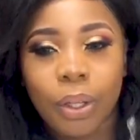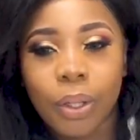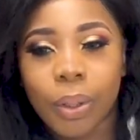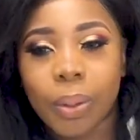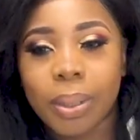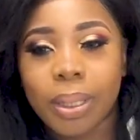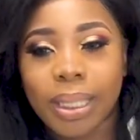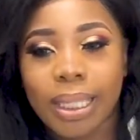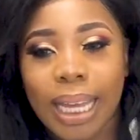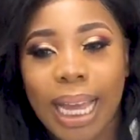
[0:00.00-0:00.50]

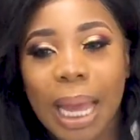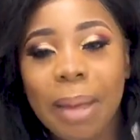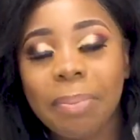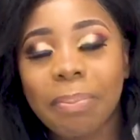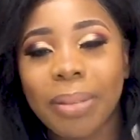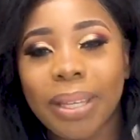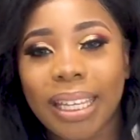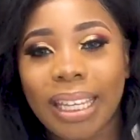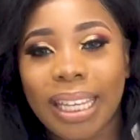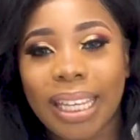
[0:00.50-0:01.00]
your
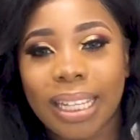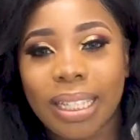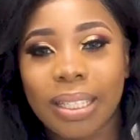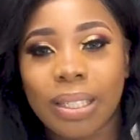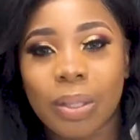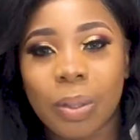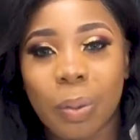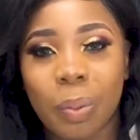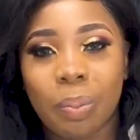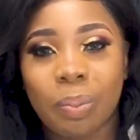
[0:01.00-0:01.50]
type
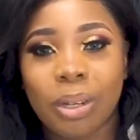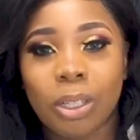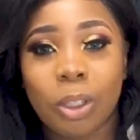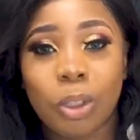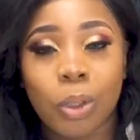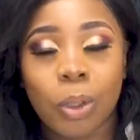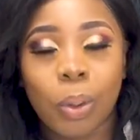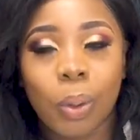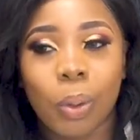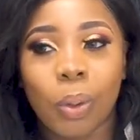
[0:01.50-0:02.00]
begins to
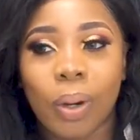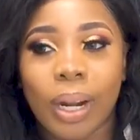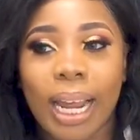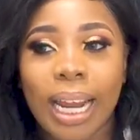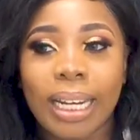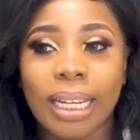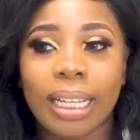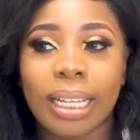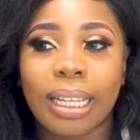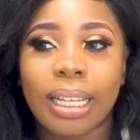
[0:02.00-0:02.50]
mature
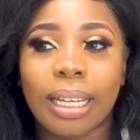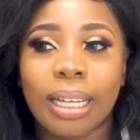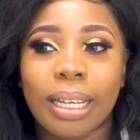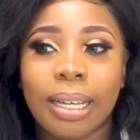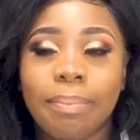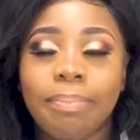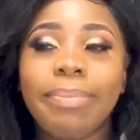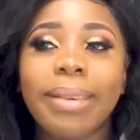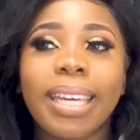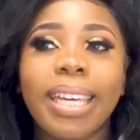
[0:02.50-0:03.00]
and it
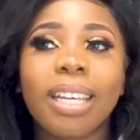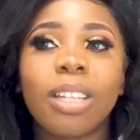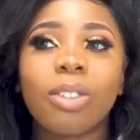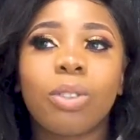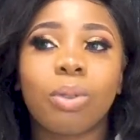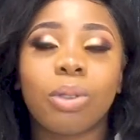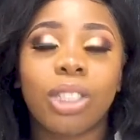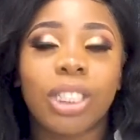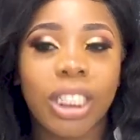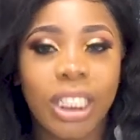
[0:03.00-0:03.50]

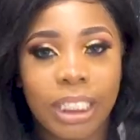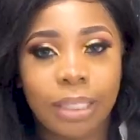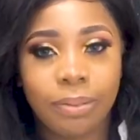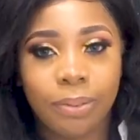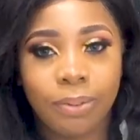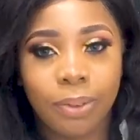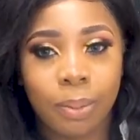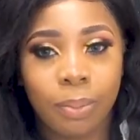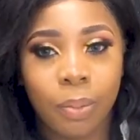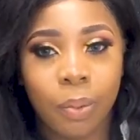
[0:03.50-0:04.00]
begins to
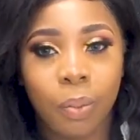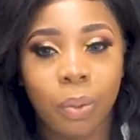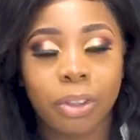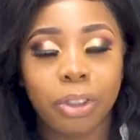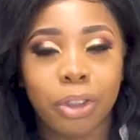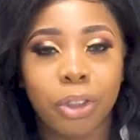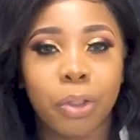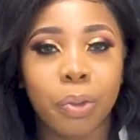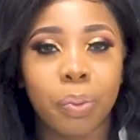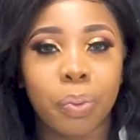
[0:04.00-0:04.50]
shift from
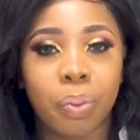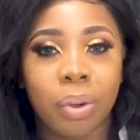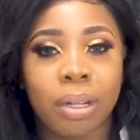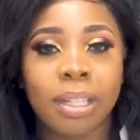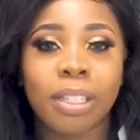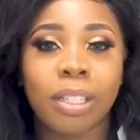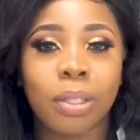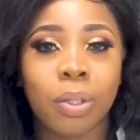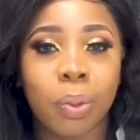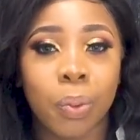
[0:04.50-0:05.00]
what you
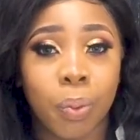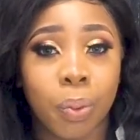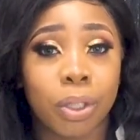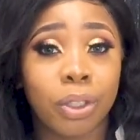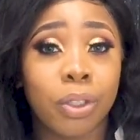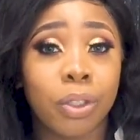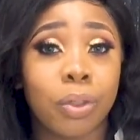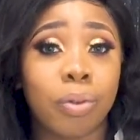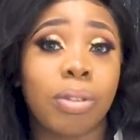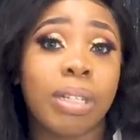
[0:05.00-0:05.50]
want to
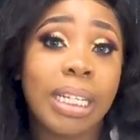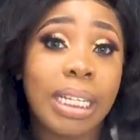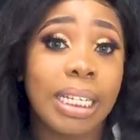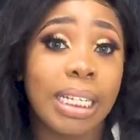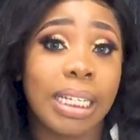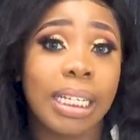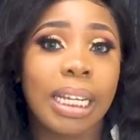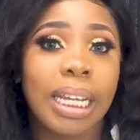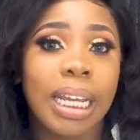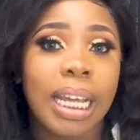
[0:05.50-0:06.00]
what you
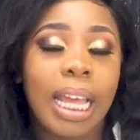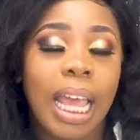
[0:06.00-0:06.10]
need.